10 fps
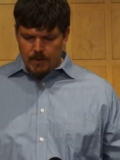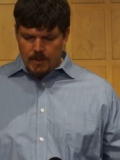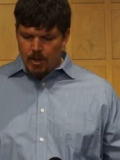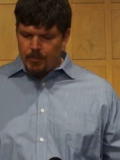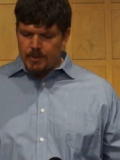
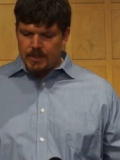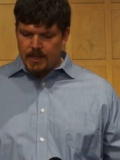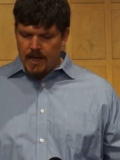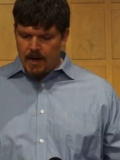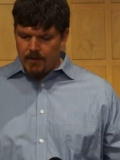Help us to
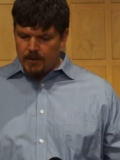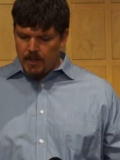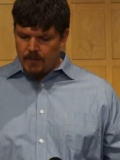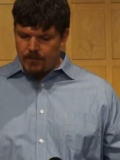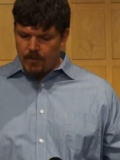care and
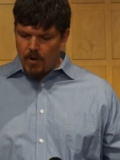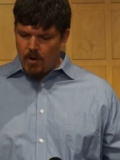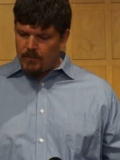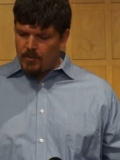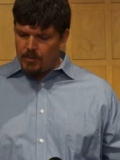love for all
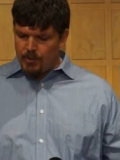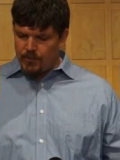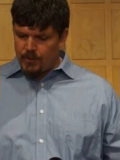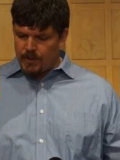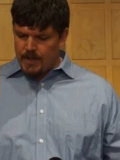of the
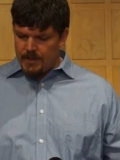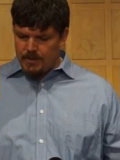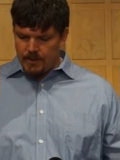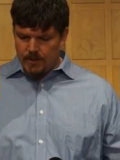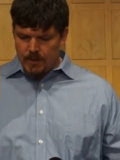beautiful
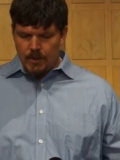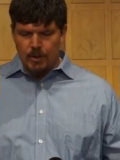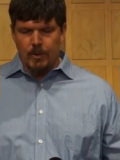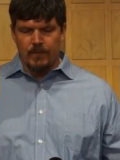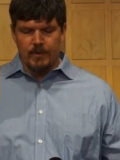creation
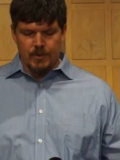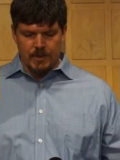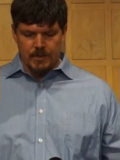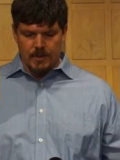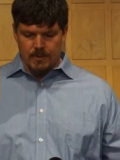you have
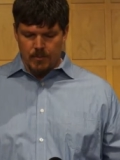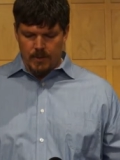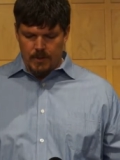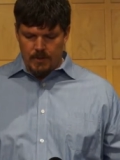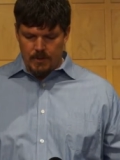entrusted us with.
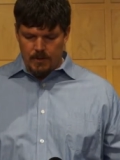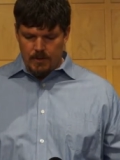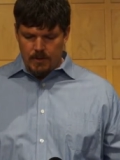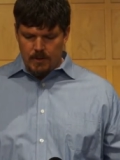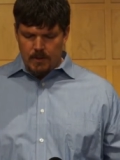
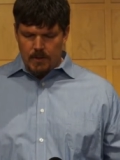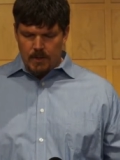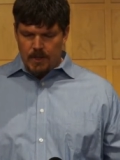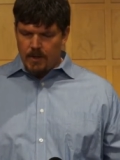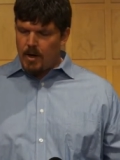
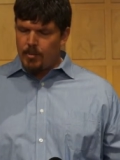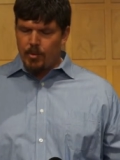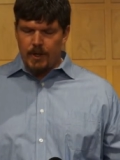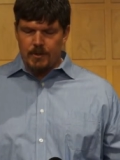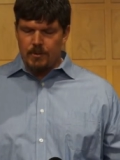Hear our
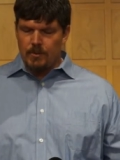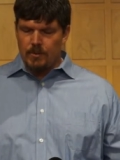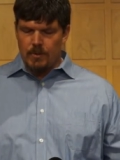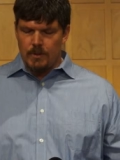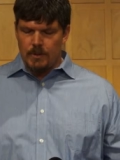prayers, O
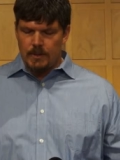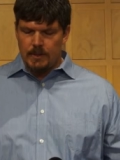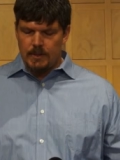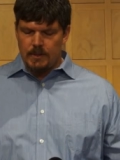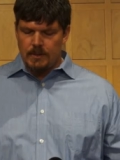Lord.
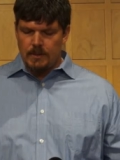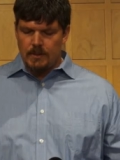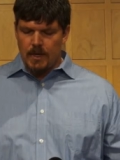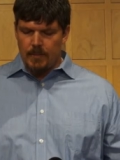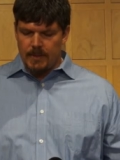
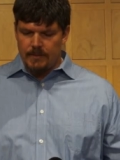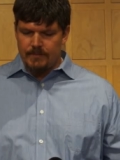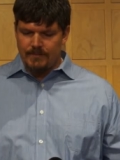Amen.